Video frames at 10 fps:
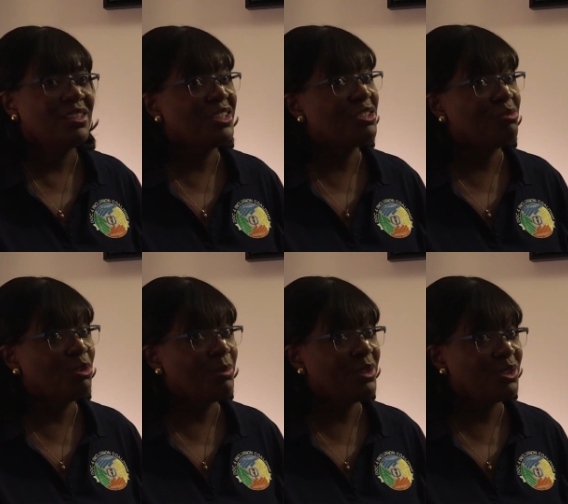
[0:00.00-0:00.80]
Since
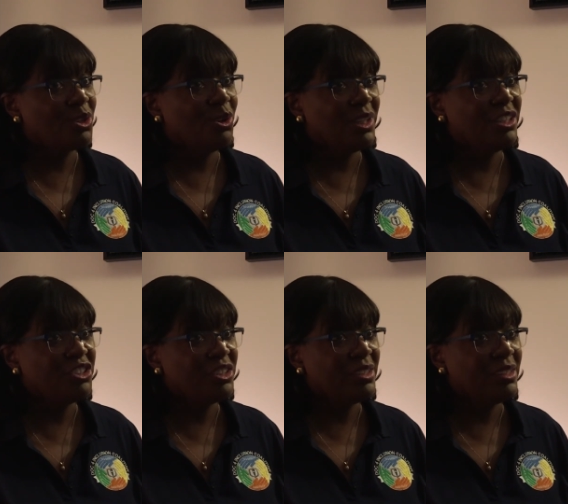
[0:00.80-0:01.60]
forming this
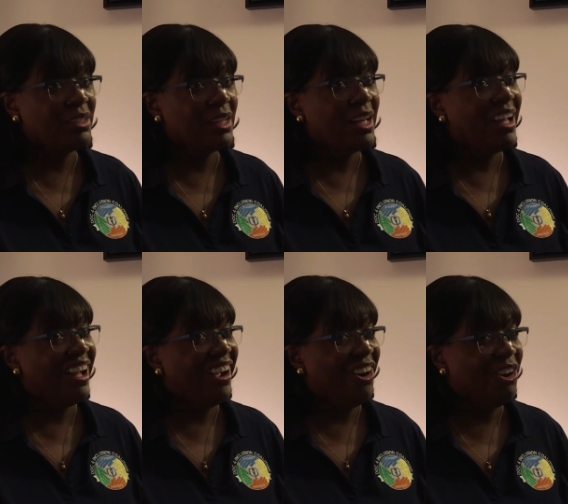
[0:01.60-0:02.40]
coalition,
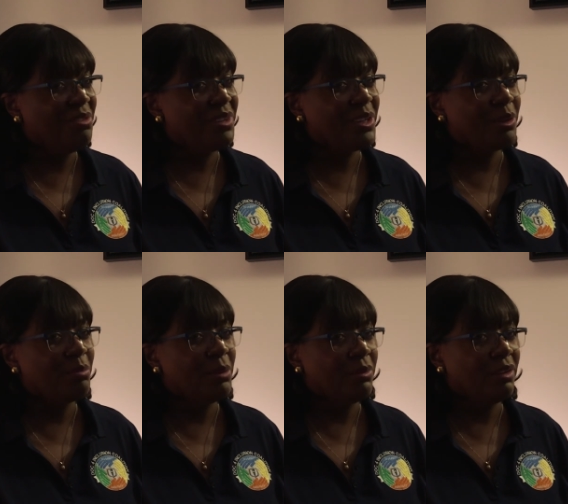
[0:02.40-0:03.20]
I often hear
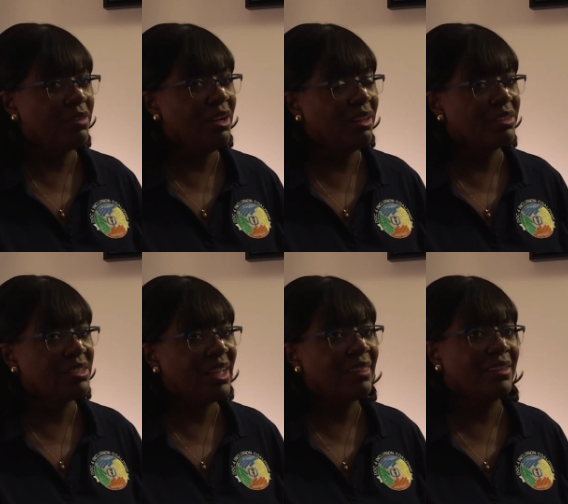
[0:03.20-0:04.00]
people of color
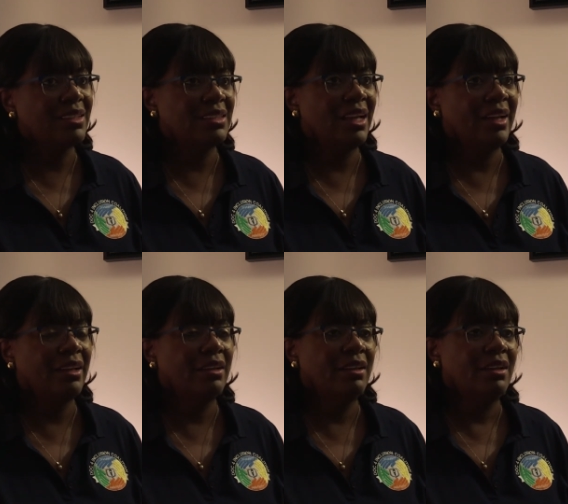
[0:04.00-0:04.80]
say things like,
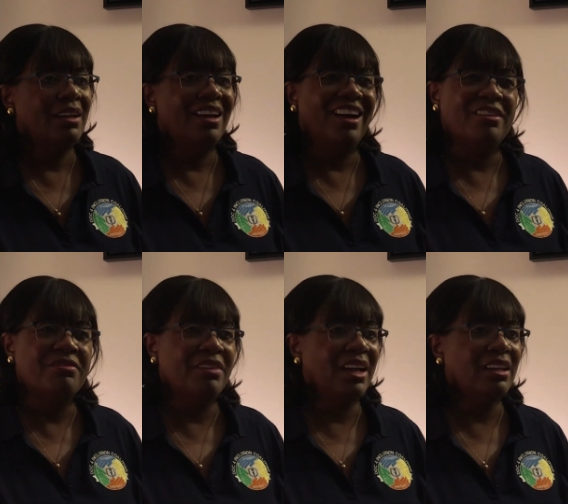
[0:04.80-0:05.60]
"I
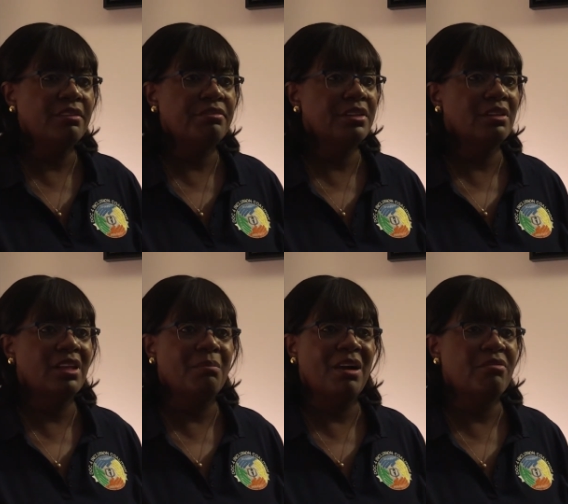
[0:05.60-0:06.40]
finally feel
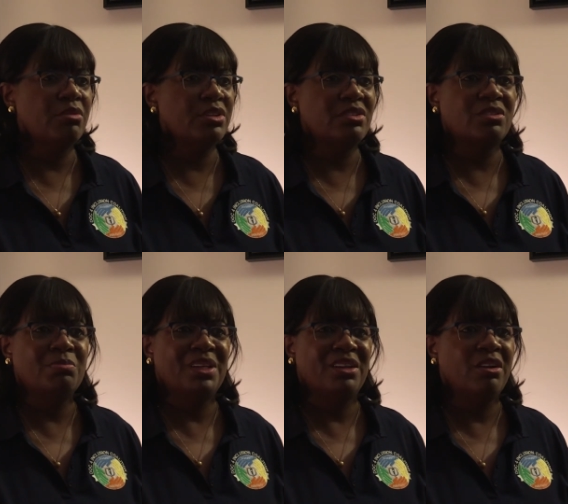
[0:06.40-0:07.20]
that my voice is
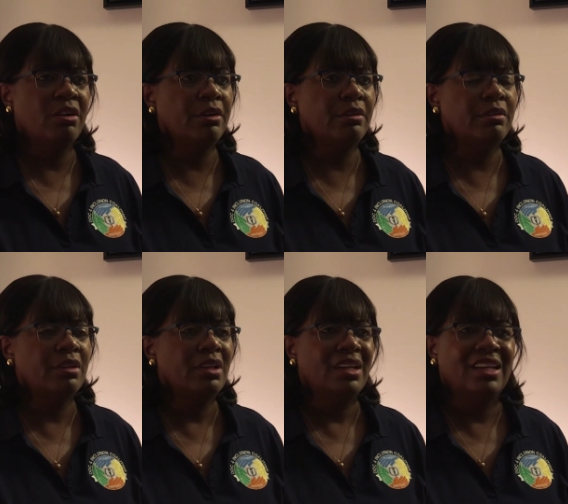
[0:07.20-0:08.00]
being heard,"
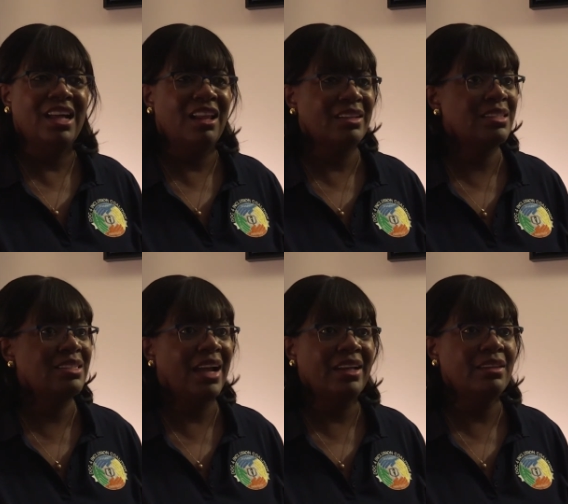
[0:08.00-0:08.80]
and how
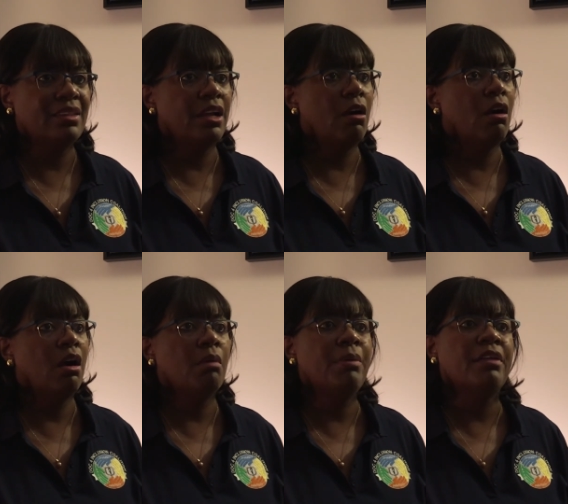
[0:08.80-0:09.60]
excited they
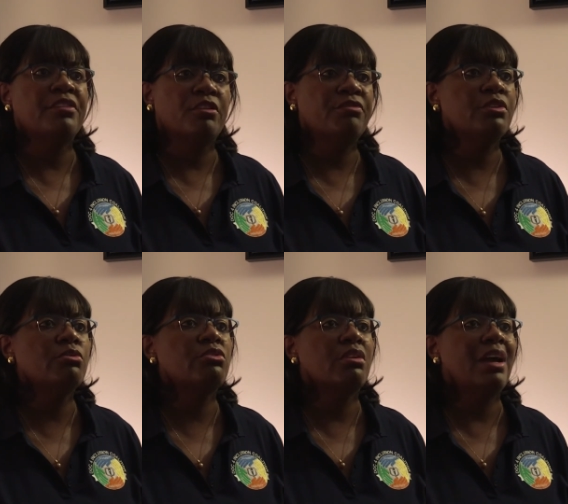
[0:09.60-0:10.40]
are about their
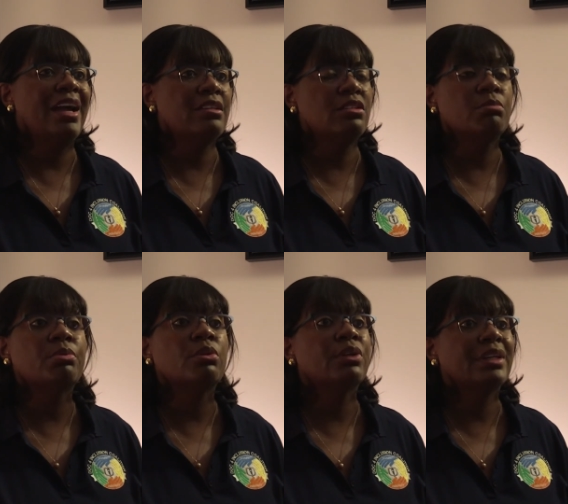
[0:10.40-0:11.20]
future as an
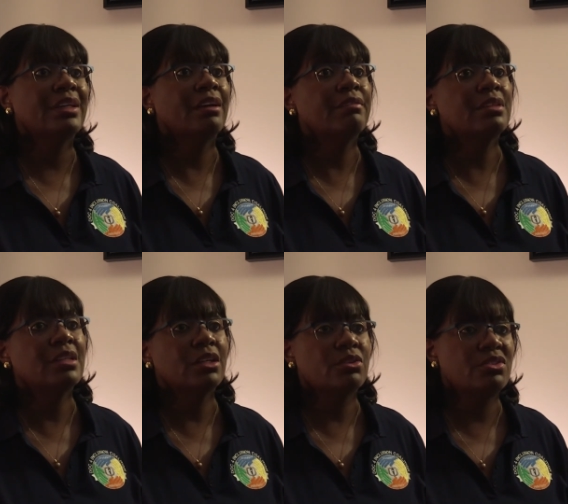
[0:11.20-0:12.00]
employee of the
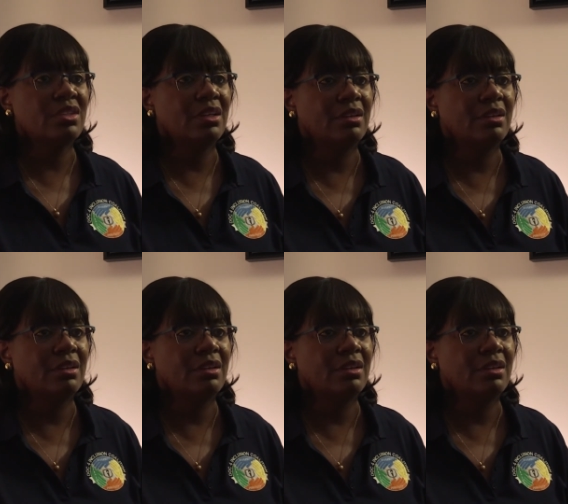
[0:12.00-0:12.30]
DOC.